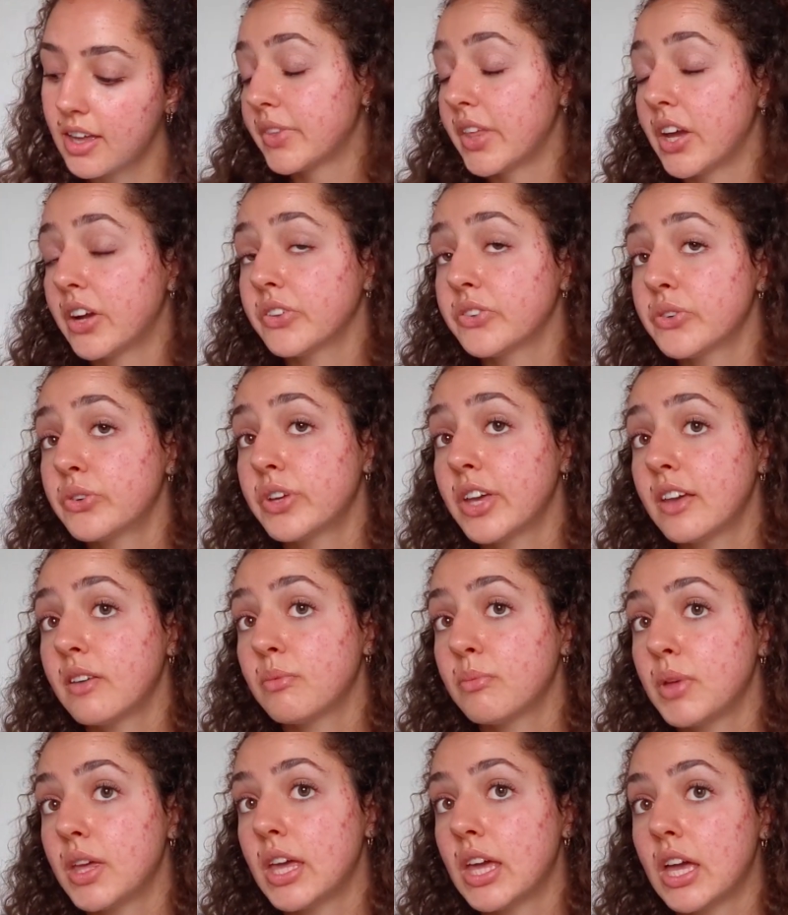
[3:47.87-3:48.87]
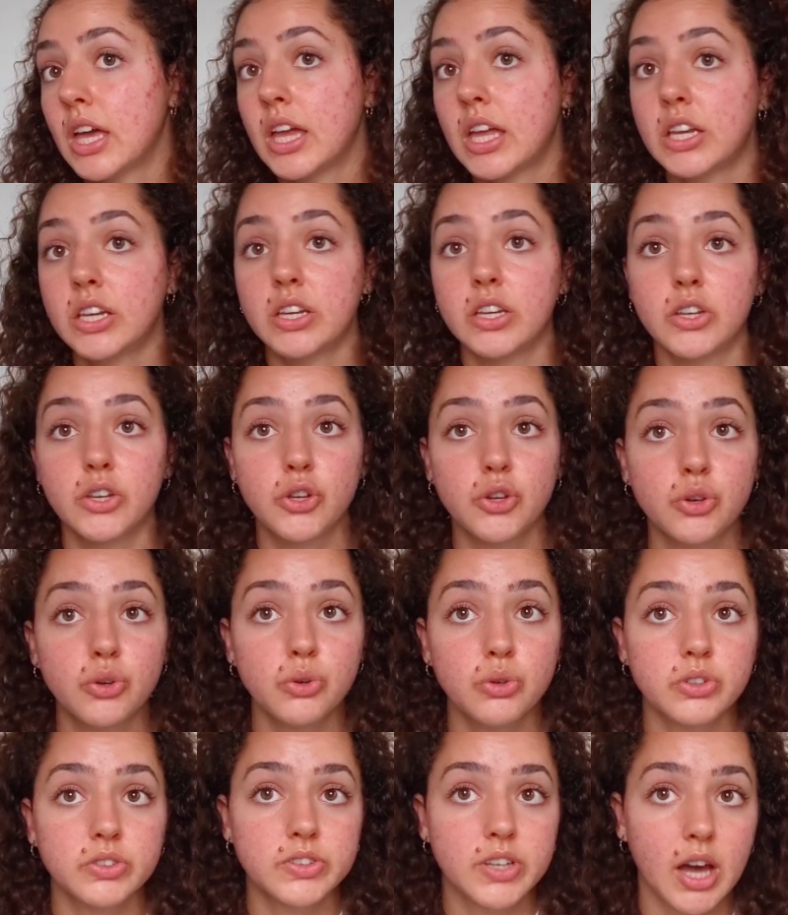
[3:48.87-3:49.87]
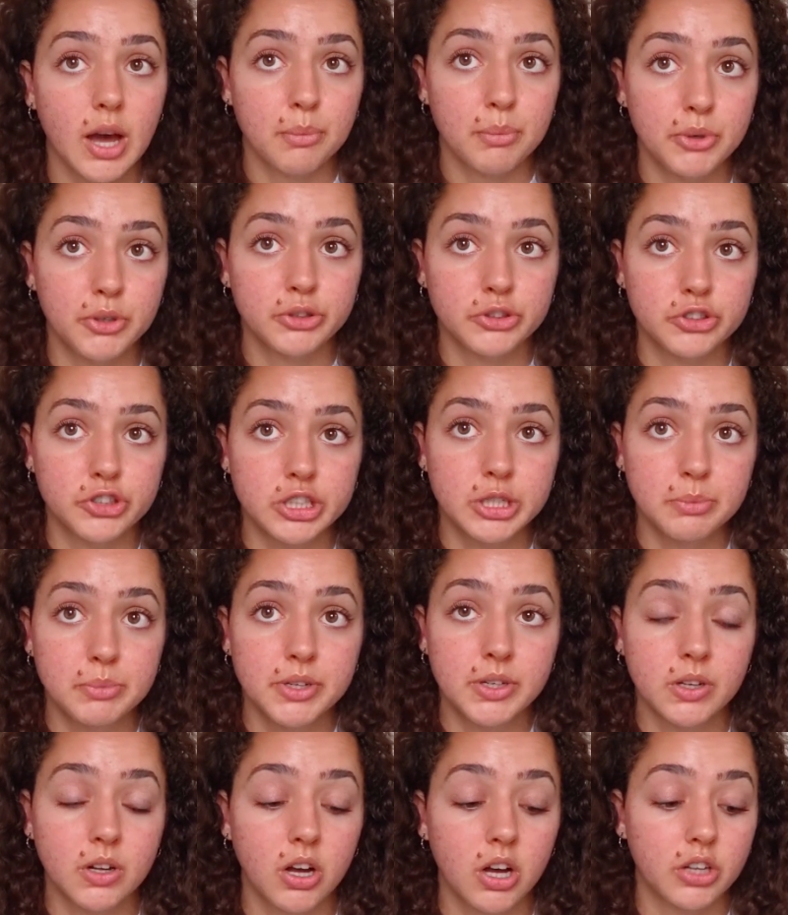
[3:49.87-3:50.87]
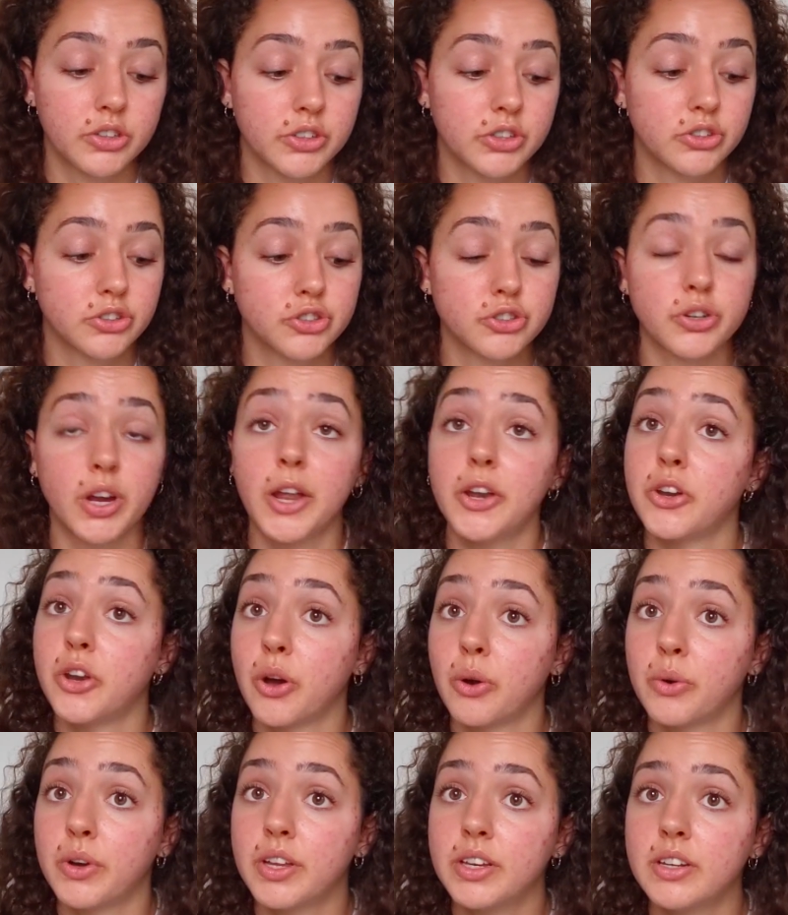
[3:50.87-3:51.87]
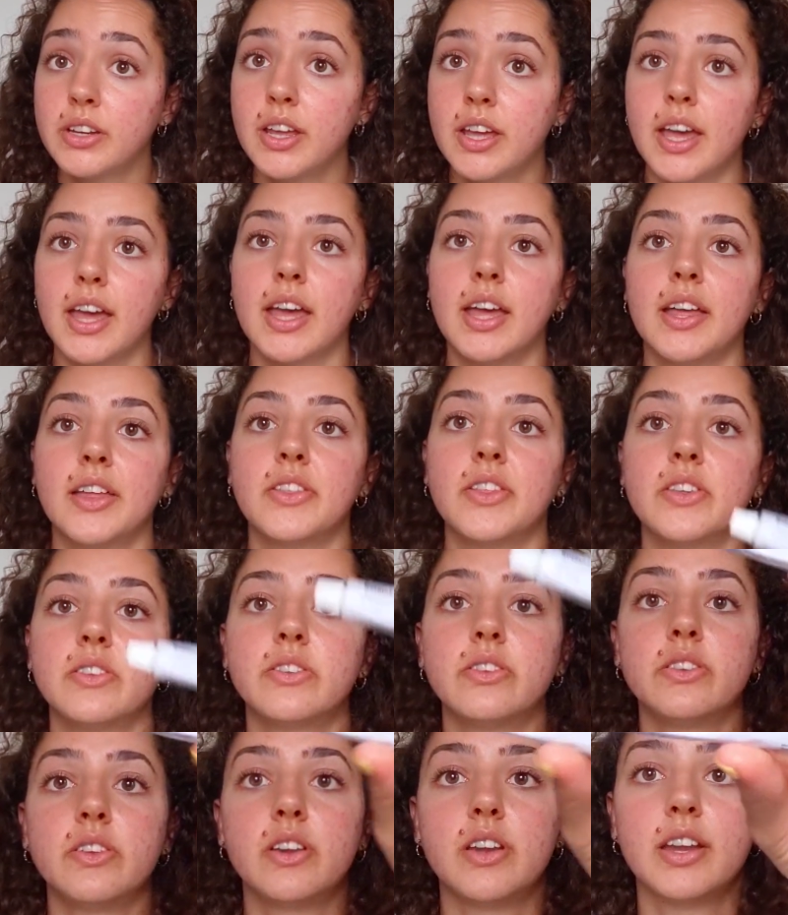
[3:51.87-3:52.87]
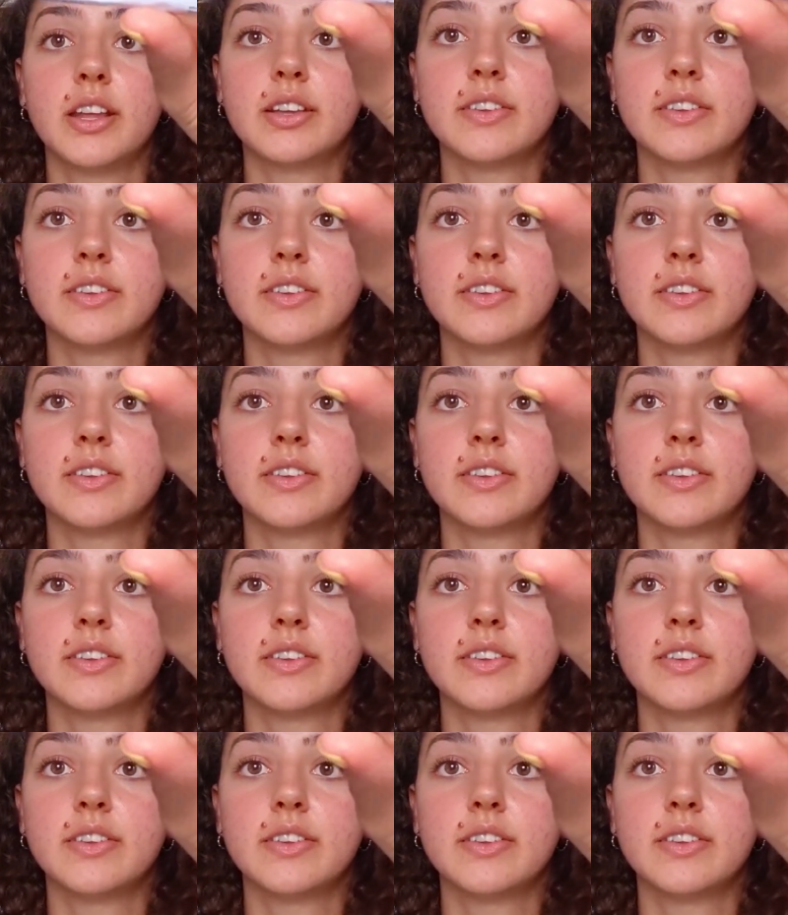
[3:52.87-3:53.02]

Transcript: They also gave me a new topical treatment called Tretinoin, and this is an